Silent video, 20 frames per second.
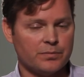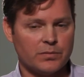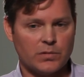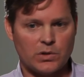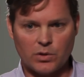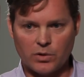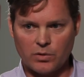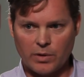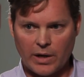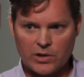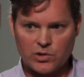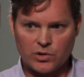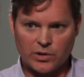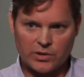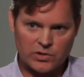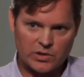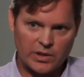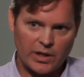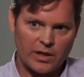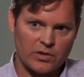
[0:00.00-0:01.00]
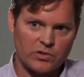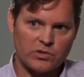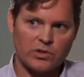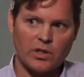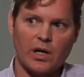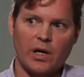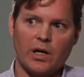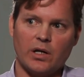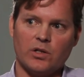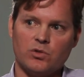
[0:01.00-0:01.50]
to actually set a
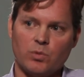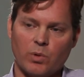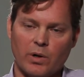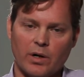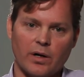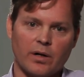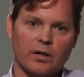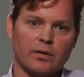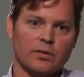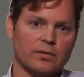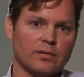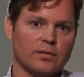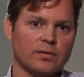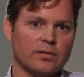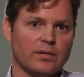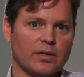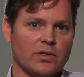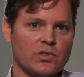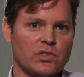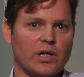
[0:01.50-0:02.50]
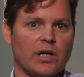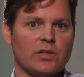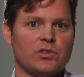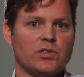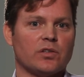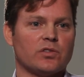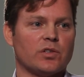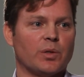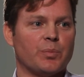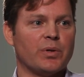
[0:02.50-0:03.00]
stage where it's not
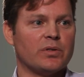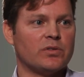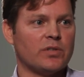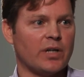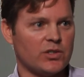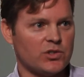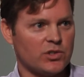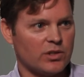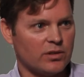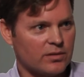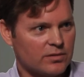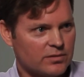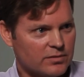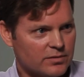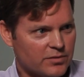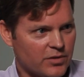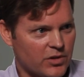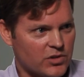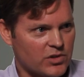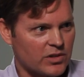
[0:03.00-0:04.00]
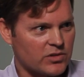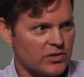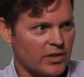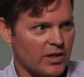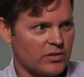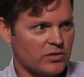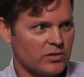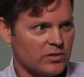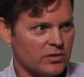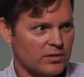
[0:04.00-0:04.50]
just a potential for
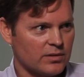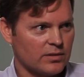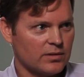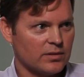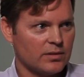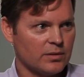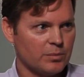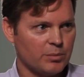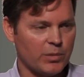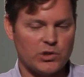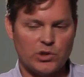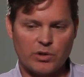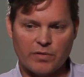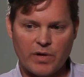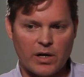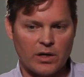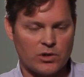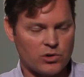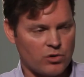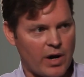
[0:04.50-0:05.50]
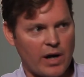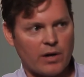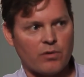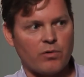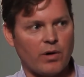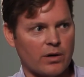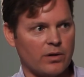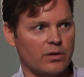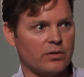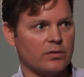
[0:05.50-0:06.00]
success, but you've got a track
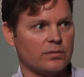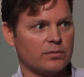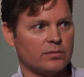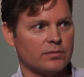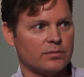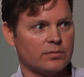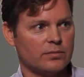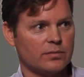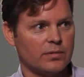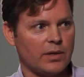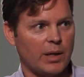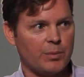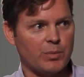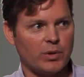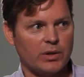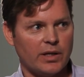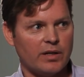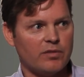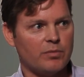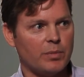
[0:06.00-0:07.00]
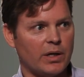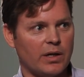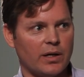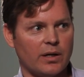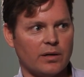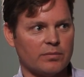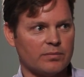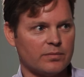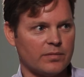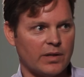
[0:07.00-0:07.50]
record. And believe
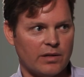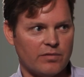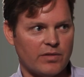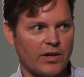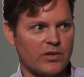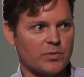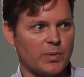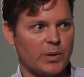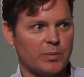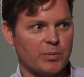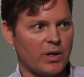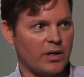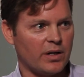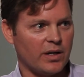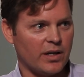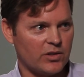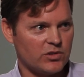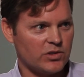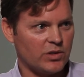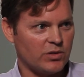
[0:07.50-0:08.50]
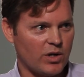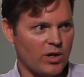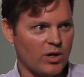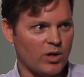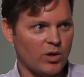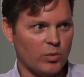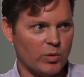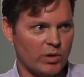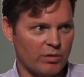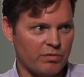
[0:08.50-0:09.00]
me, the investment money, as you
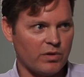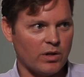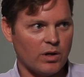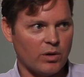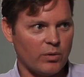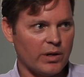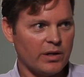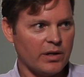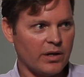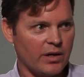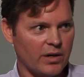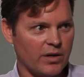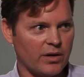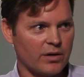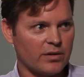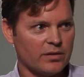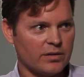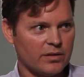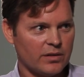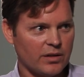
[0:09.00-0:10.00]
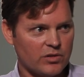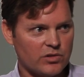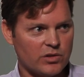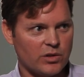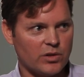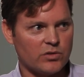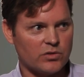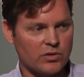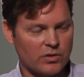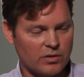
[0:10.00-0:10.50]
know, will flow in here as soon
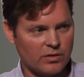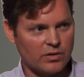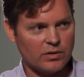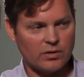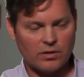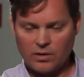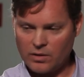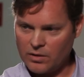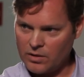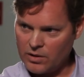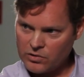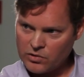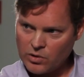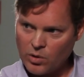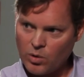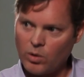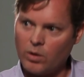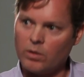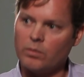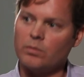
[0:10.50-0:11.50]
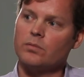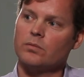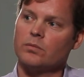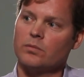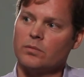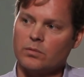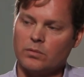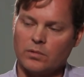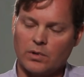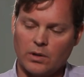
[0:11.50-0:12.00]
as this whole
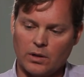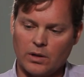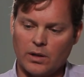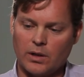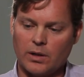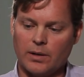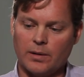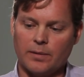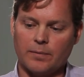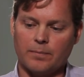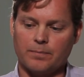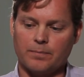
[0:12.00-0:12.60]
uh,